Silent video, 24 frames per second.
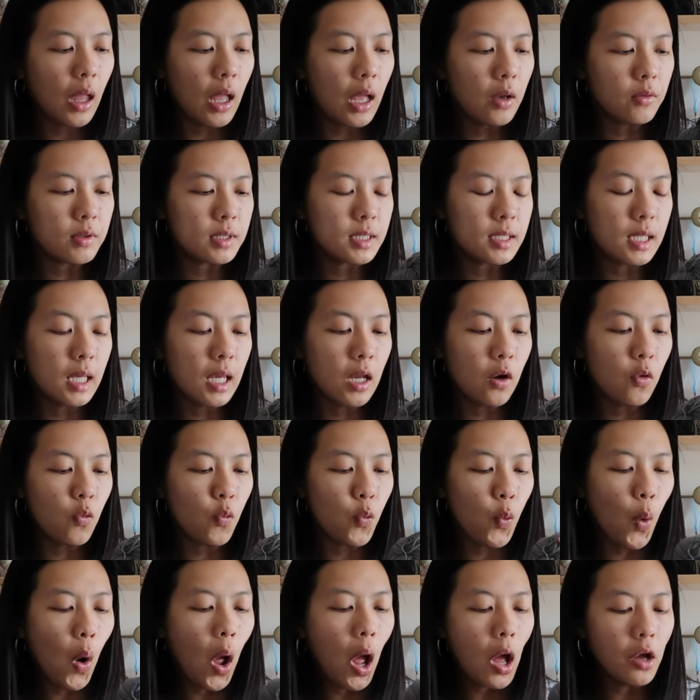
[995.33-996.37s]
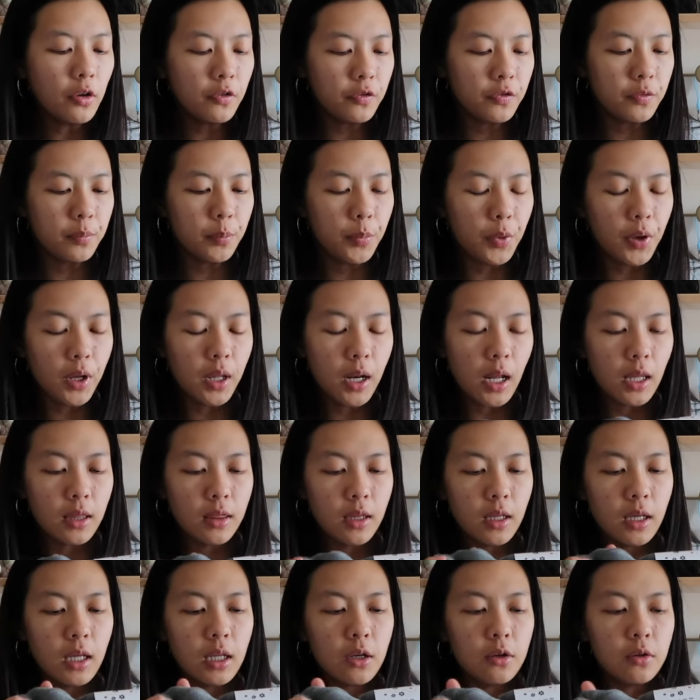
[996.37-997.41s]
I would say, rough, but I
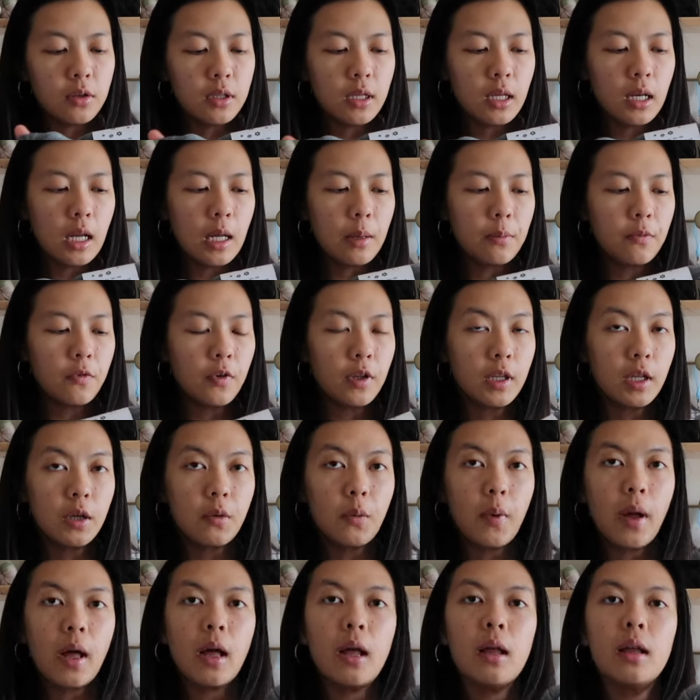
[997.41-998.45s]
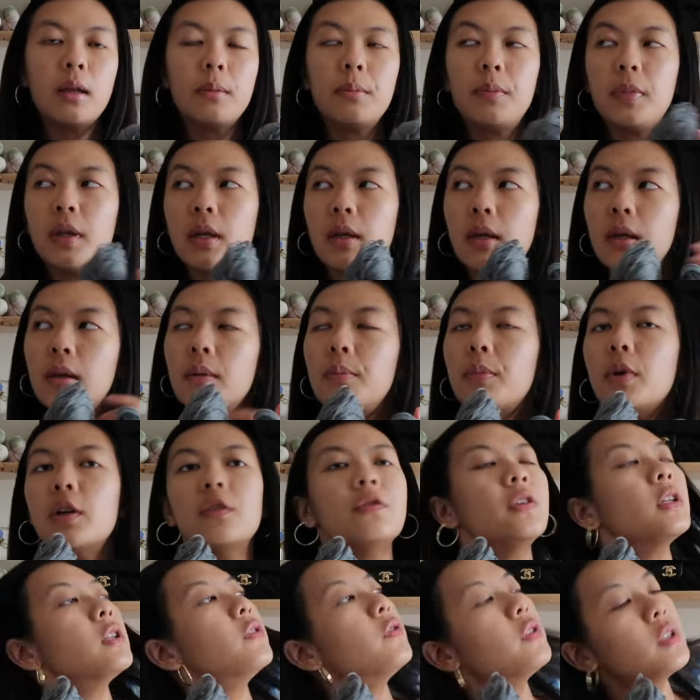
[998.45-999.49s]
think it'll knit up really well and be
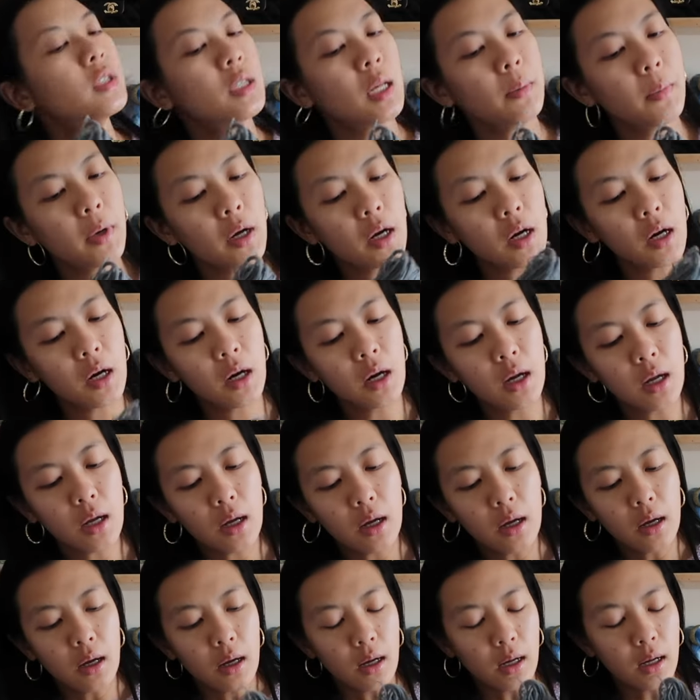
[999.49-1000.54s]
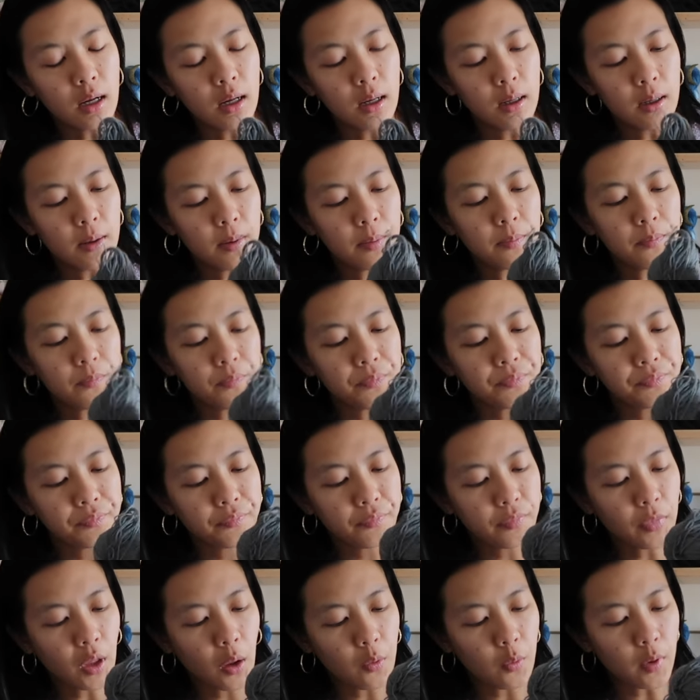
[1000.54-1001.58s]
perfect for summer
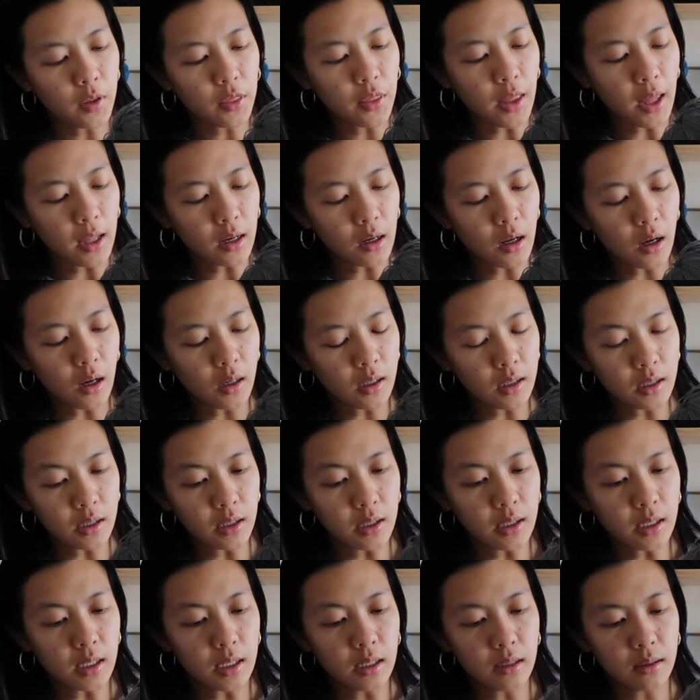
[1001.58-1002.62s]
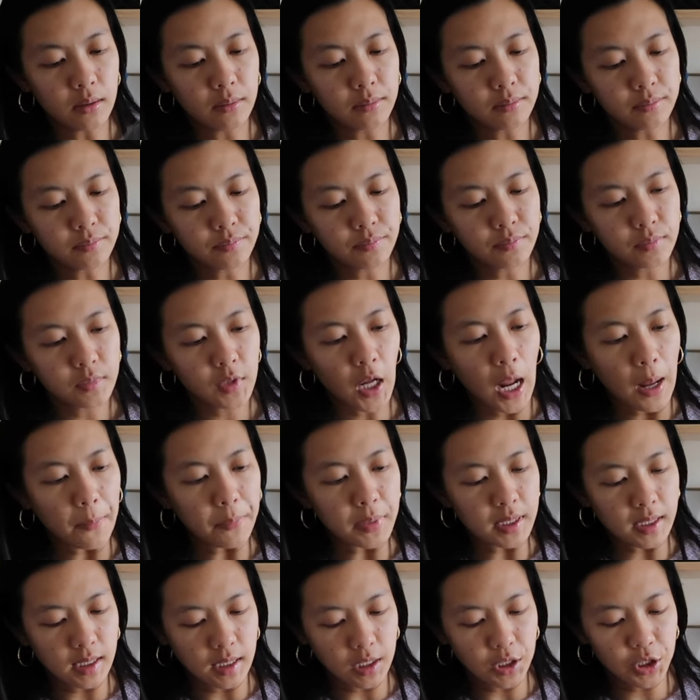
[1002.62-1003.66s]
with that cotton linen
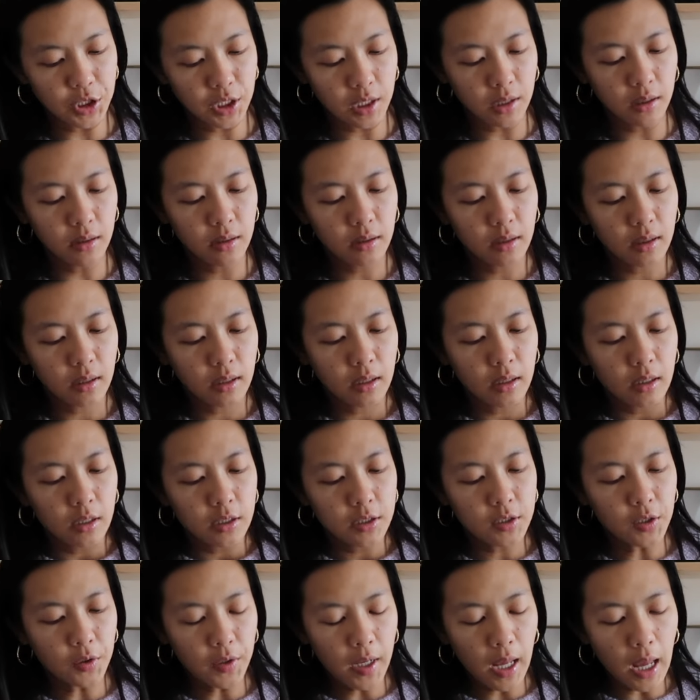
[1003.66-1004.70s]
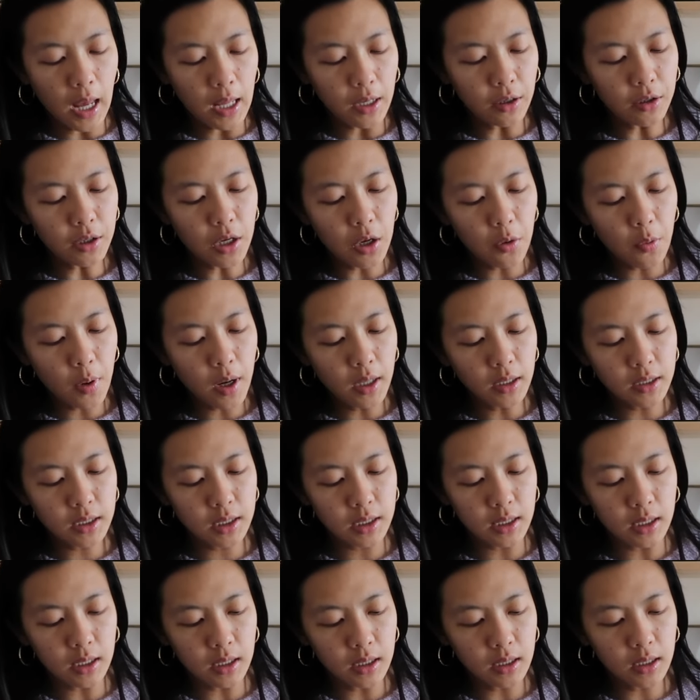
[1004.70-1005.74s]
composition. So yeah, I don't know
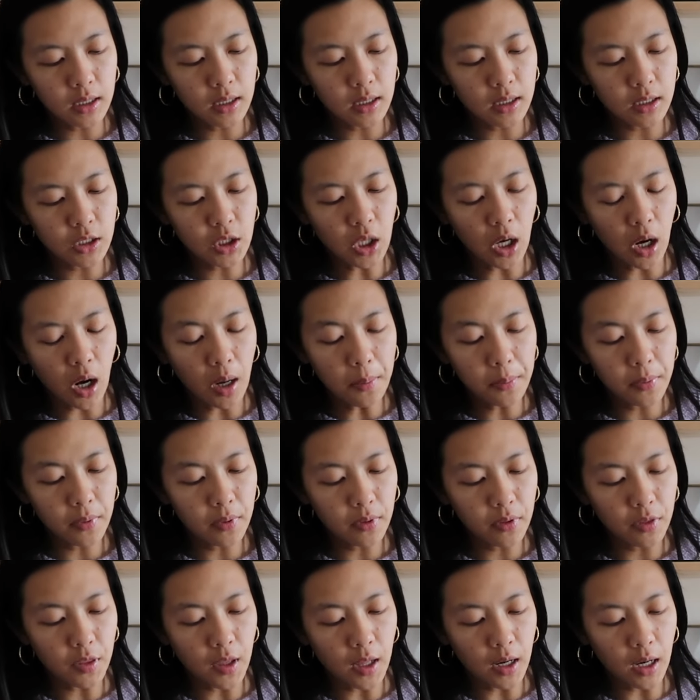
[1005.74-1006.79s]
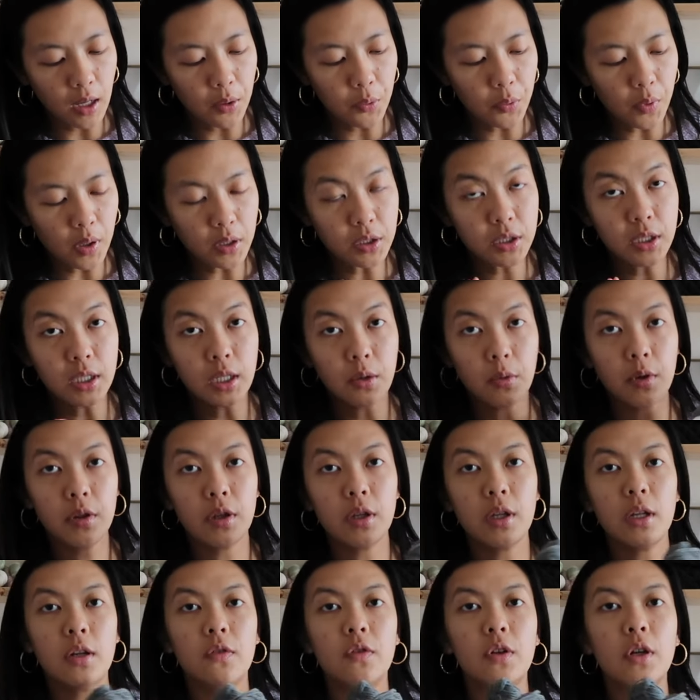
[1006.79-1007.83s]
what top that I want to knit with
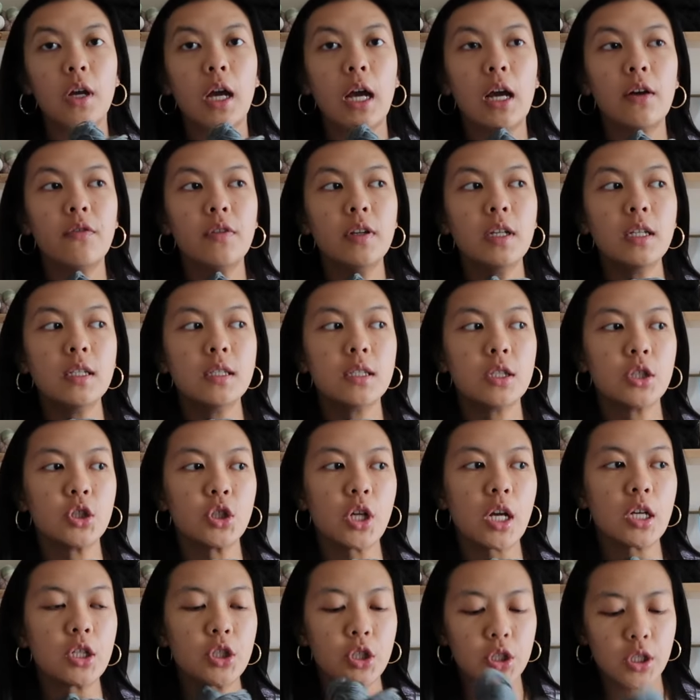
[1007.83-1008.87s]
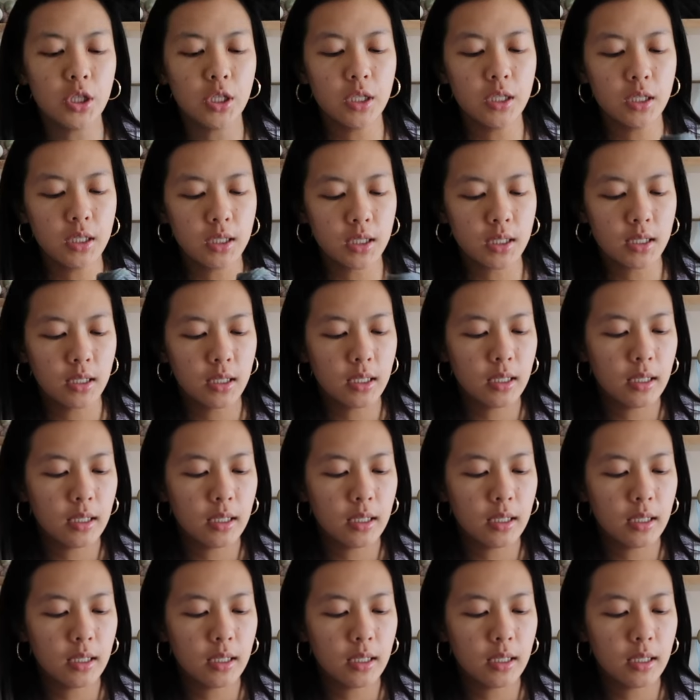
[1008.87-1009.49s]
it. If you have any suggestions,